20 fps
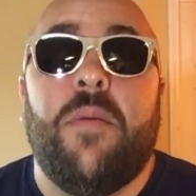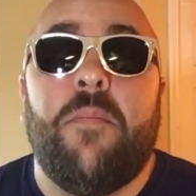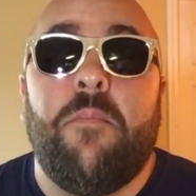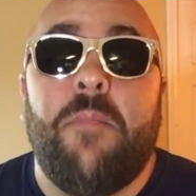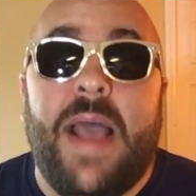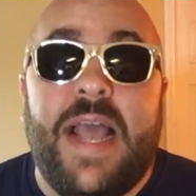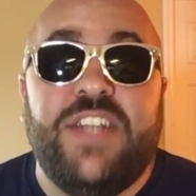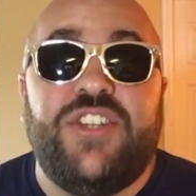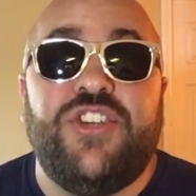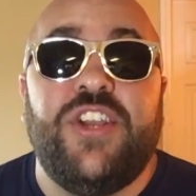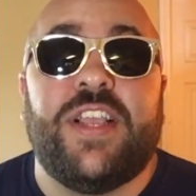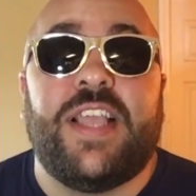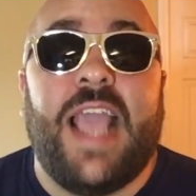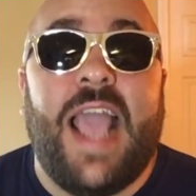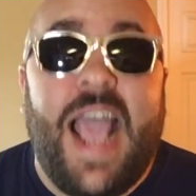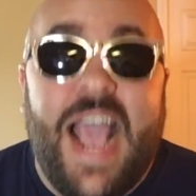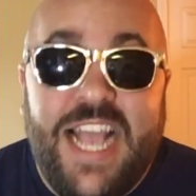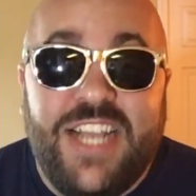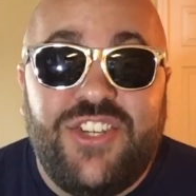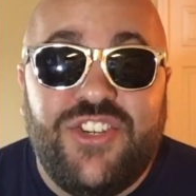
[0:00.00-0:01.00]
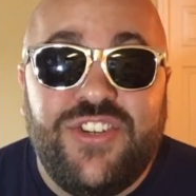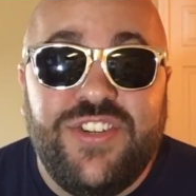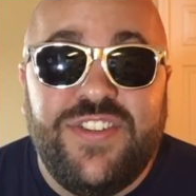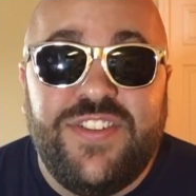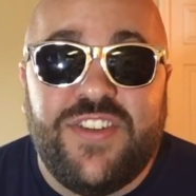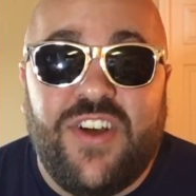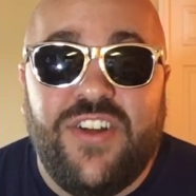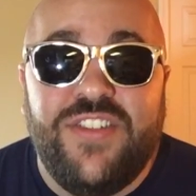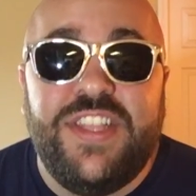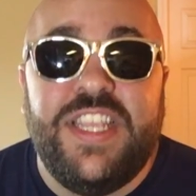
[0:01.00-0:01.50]
the magic
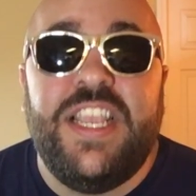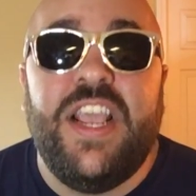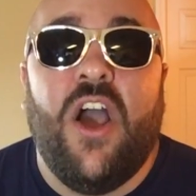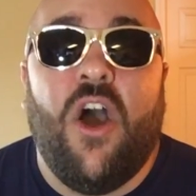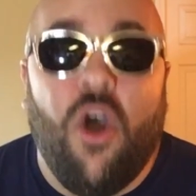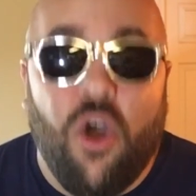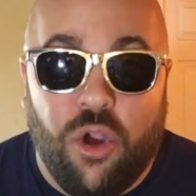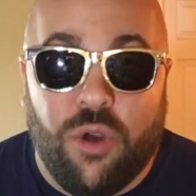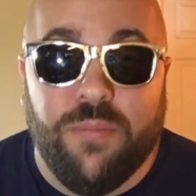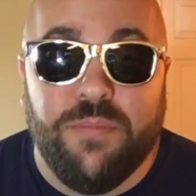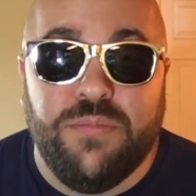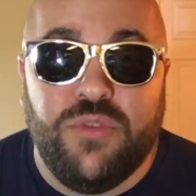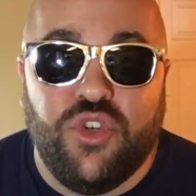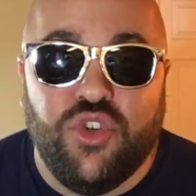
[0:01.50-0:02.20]
ashes on the arm